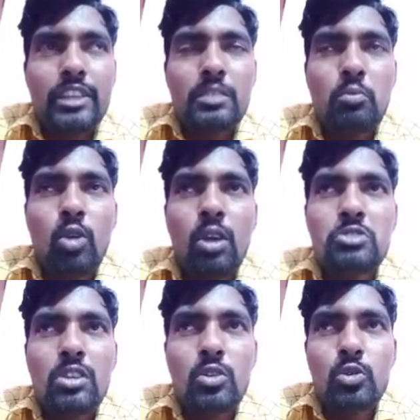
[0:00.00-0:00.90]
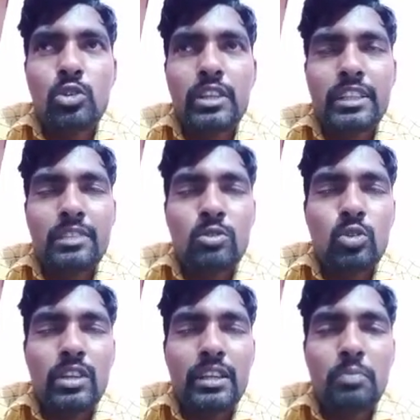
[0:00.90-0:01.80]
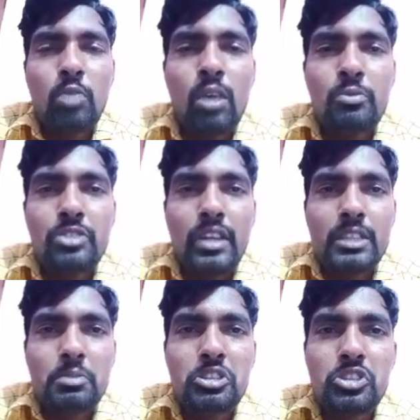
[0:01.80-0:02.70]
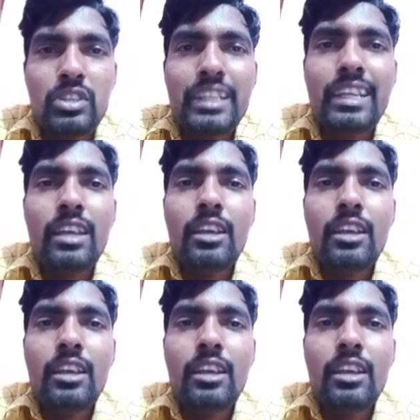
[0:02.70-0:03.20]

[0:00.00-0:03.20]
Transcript: Bombs or nuclear bombs are especially